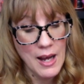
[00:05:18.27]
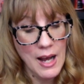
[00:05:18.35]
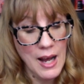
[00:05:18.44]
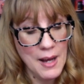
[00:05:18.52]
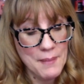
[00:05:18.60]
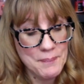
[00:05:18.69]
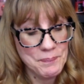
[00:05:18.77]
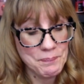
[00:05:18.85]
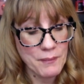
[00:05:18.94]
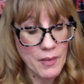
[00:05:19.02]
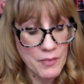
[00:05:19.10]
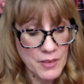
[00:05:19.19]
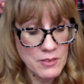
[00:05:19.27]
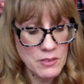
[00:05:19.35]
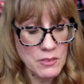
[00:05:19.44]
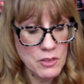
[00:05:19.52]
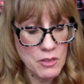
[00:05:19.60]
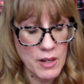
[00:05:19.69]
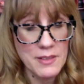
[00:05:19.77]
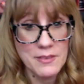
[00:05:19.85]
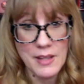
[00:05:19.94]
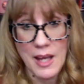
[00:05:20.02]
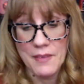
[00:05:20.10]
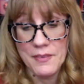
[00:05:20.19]
Um, this is a great
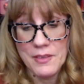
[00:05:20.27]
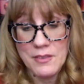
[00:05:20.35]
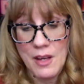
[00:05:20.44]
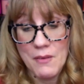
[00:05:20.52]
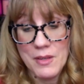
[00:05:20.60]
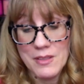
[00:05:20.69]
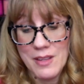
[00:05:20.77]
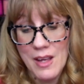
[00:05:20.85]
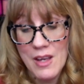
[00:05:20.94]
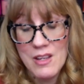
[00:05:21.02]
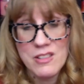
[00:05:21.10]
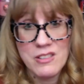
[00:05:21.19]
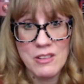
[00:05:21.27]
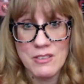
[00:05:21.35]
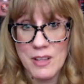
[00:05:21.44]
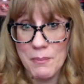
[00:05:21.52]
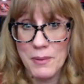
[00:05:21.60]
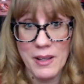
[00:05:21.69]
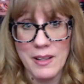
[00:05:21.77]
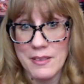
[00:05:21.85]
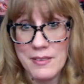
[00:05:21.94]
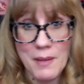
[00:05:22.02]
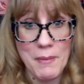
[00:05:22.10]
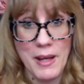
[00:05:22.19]
scent. This always shows up like at
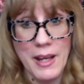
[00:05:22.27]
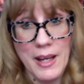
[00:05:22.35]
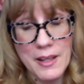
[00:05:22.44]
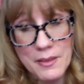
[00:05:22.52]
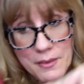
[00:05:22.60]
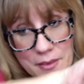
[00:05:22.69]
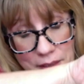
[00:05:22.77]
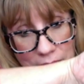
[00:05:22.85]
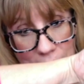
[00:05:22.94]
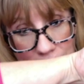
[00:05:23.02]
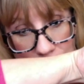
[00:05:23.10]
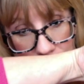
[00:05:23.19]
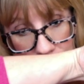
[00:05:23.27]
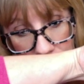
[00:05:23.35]
semi-annual sale.